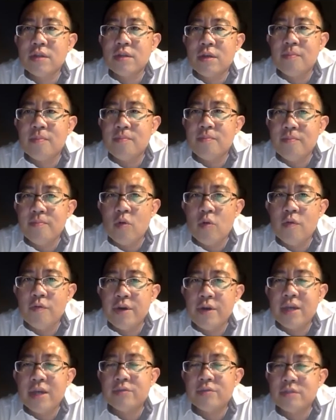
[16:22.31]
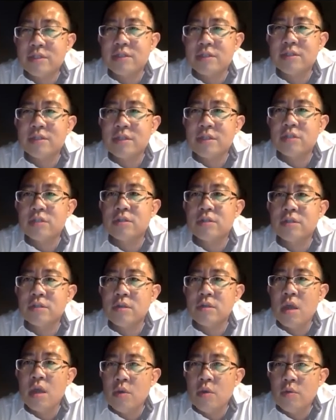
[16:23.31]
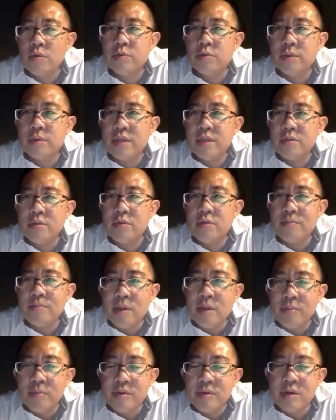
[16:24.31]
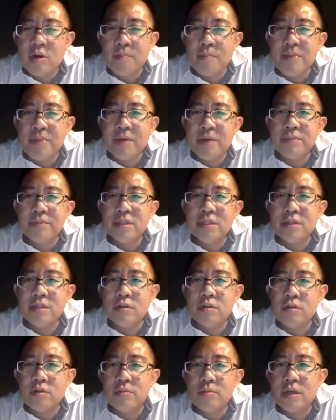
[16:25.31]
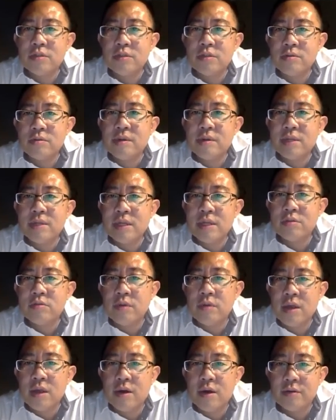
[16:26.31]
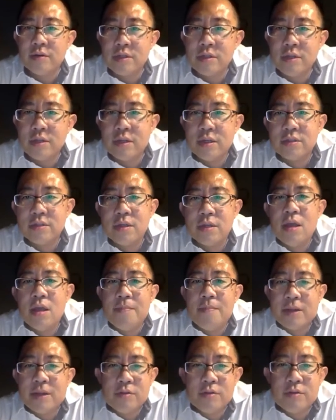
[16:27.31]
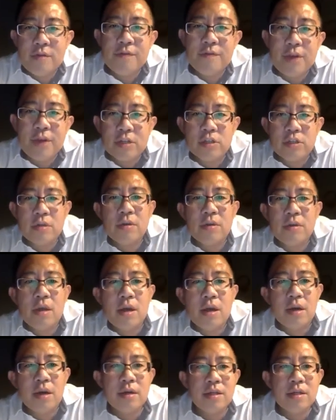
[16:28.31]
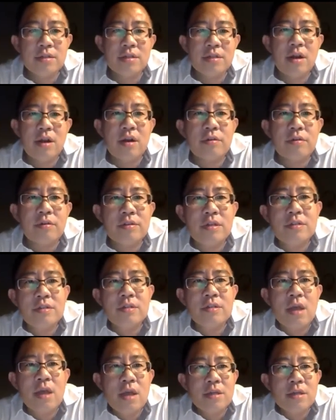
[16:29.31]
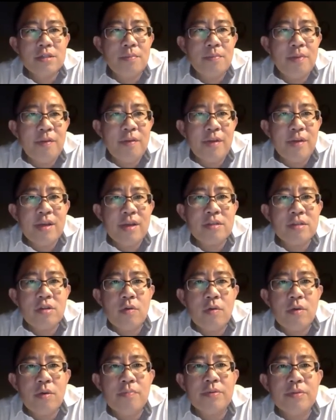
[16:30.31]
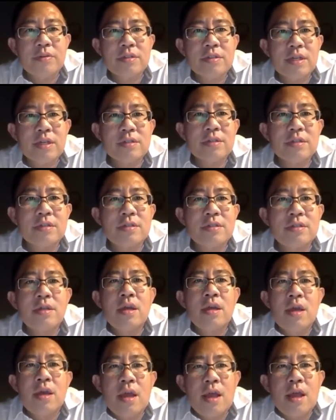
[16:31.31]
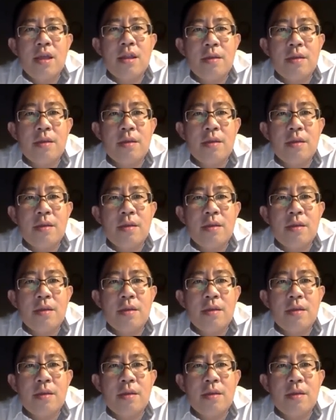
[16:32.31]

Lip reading: than over resuscitations, which will lead to abdominal compartment syndrome as also a link to ARDS. Bacterial infection, early CRRTs, simplification of work processes, and the